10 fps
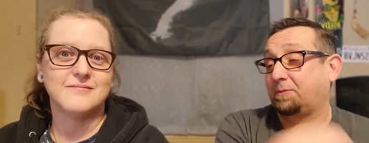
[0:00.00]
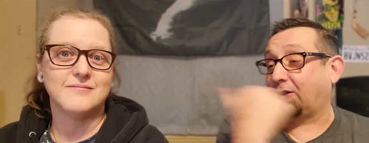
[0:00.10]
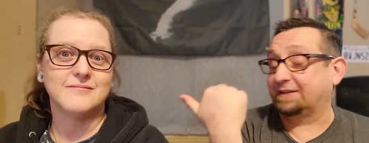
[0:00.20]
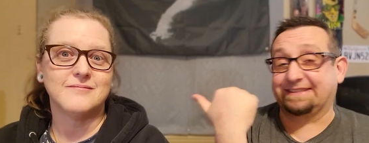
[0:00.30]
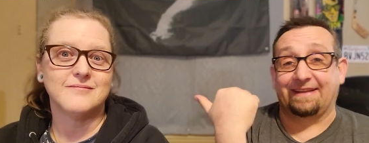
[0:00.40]

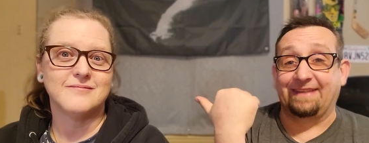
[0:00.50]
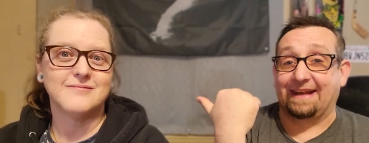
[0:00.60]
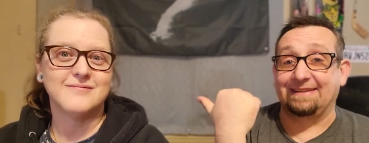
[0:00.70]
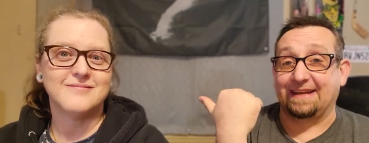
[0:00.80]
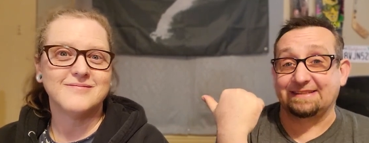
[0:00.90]
Speaker 1: person that
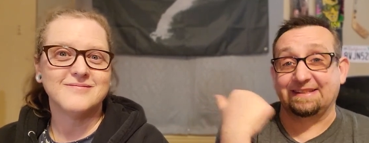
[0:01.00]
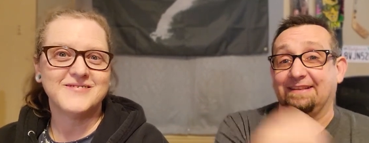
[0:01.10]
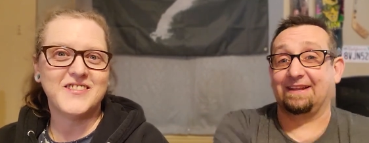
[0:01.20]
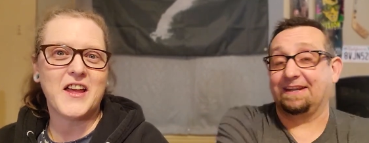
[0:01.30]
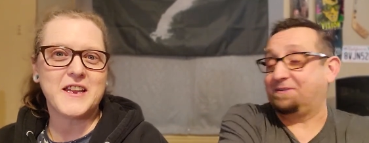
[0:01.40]
doesn't
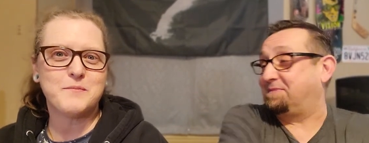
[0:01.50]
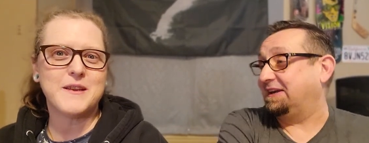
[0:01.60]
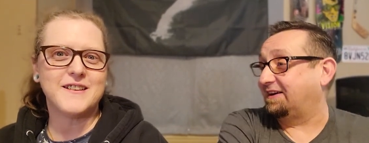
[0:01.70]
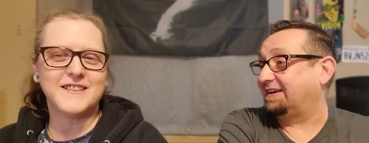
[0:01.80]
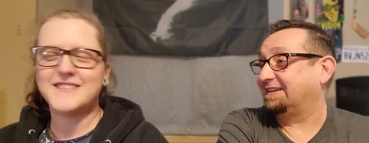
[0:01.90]
like, like beer.
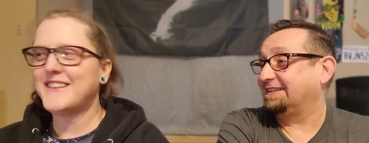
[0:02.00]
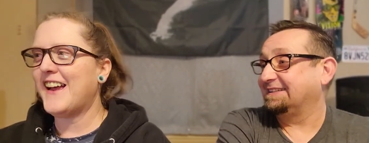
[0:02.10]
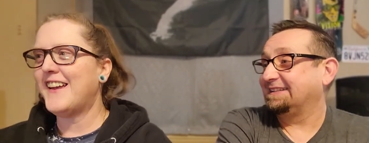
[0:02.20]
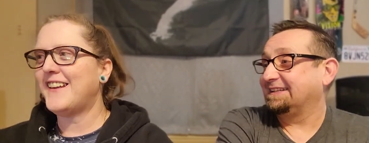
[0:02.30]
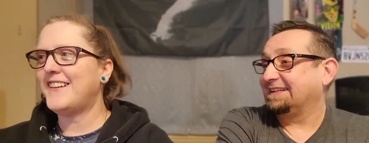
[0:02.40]
beer.
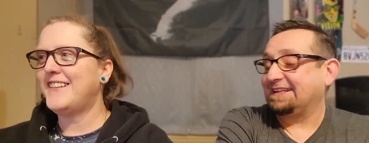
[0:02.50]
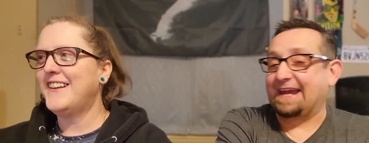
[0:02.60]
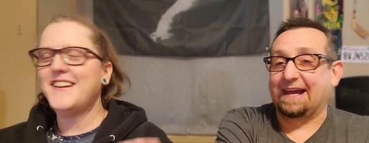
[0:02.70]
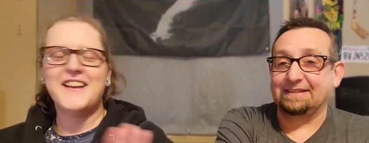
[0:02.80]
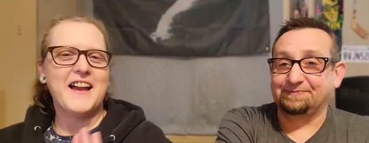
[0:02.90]
Speaker 2: I yeah,
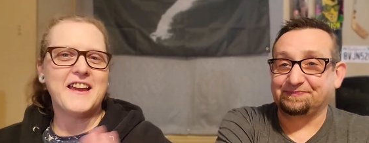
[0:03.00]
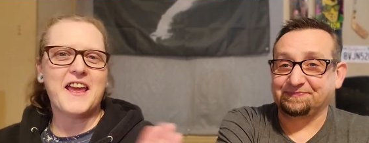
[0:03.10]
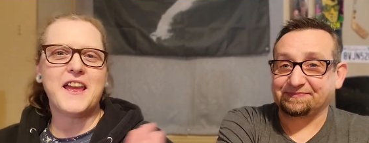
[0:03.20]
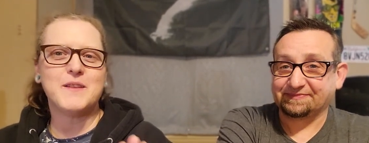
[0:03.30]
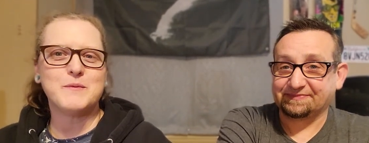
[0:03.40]
I
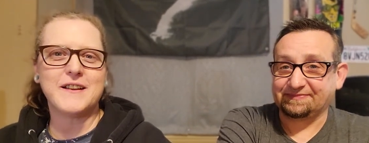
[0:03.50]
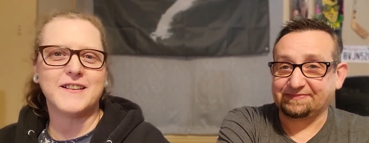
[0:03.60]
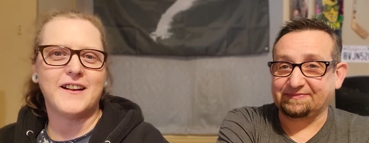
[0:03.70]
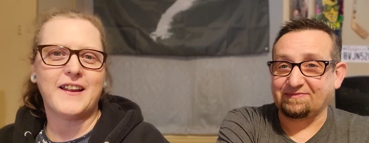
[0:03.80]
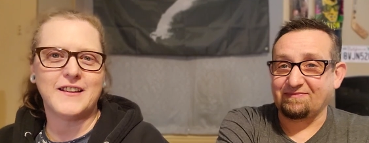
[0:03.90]
hate beer.
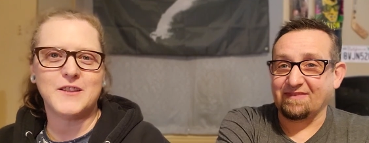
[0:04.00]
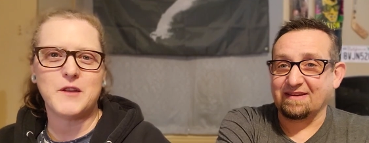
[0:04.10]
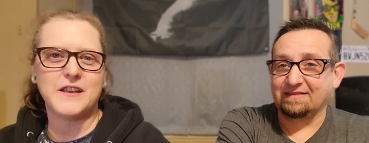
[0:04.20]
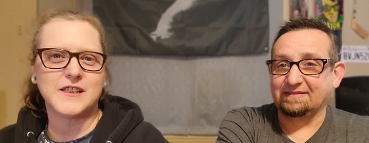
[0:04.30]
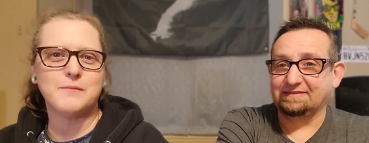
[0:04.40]
I hate the way
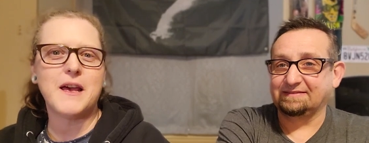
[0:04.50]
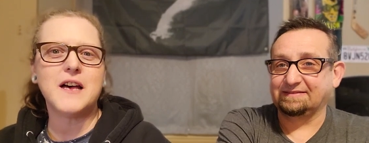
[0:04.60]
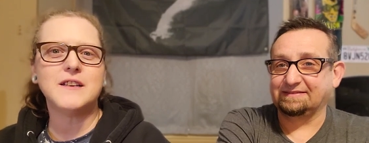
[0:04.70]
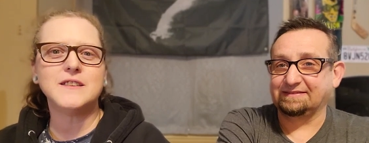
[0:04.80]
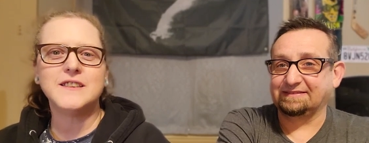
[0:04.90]
it
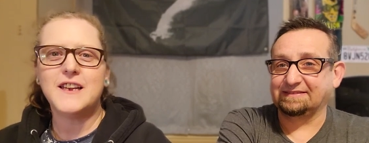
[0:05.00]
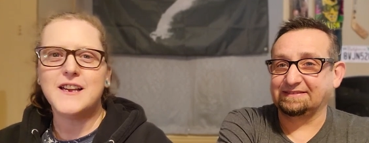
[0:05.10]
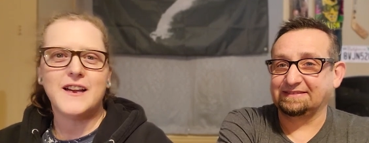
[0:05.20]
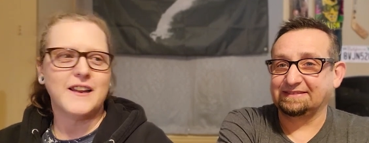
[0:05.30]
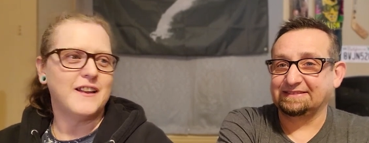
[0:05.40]
smells.
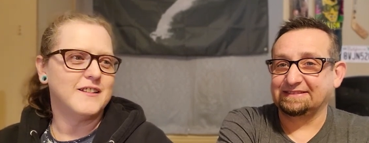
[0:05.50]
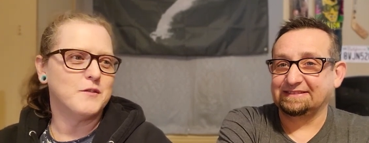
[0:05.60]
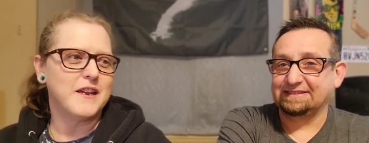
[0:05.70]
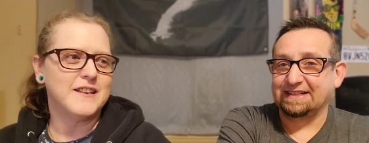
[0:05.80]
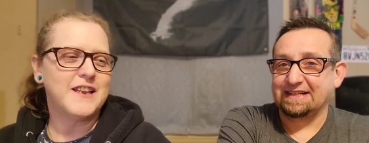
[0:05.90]
I hate the way
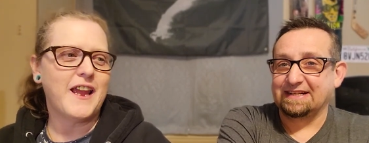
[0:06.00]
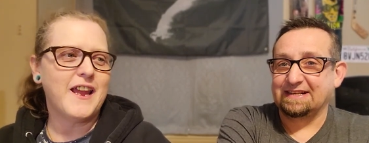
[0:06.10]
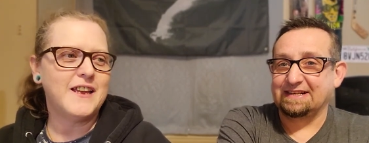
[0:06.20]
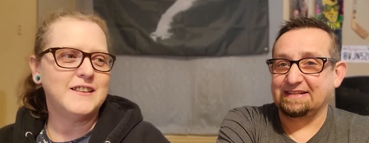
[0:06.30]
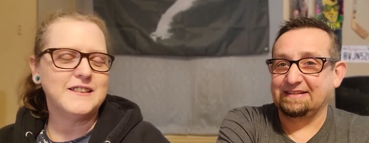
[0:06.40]
it
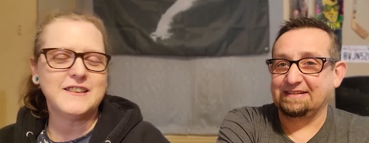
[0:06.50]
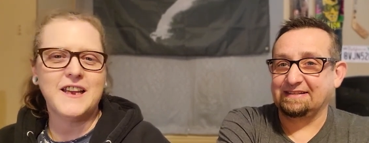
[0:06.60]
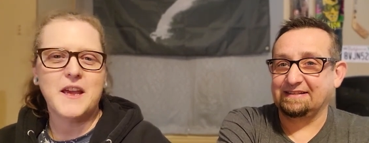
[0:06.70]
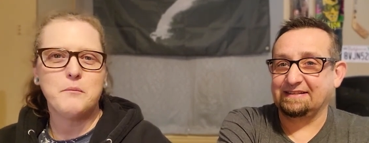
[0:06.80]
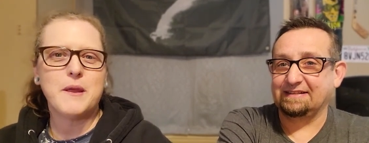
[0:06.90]
tastes.
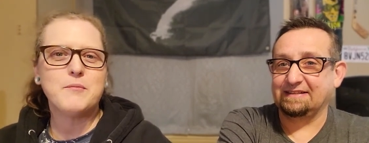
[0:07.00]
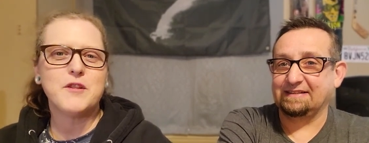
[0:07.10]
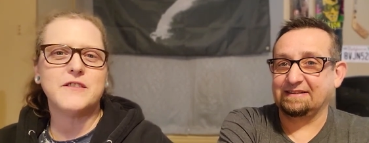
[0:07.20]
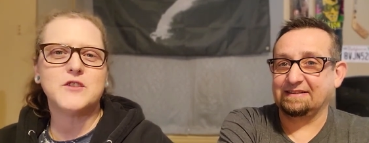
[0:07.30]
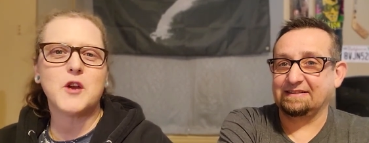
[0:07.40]
People
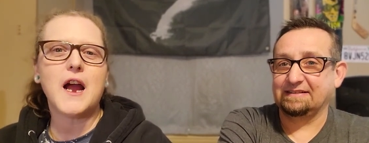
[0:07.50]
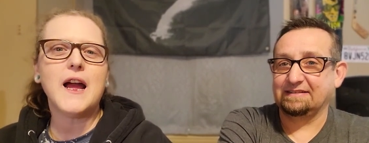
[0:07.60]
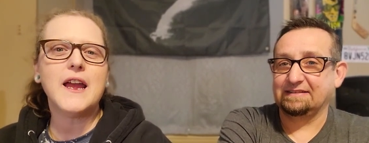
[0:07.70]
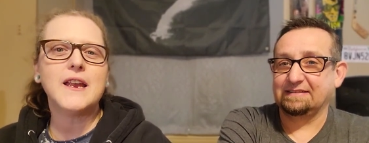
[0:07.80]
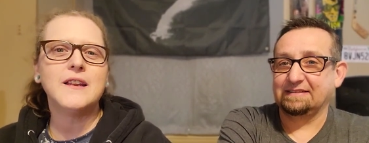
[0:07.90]
have
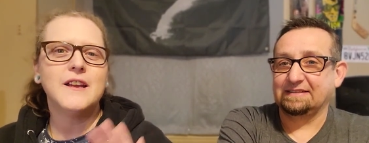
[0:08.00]
tried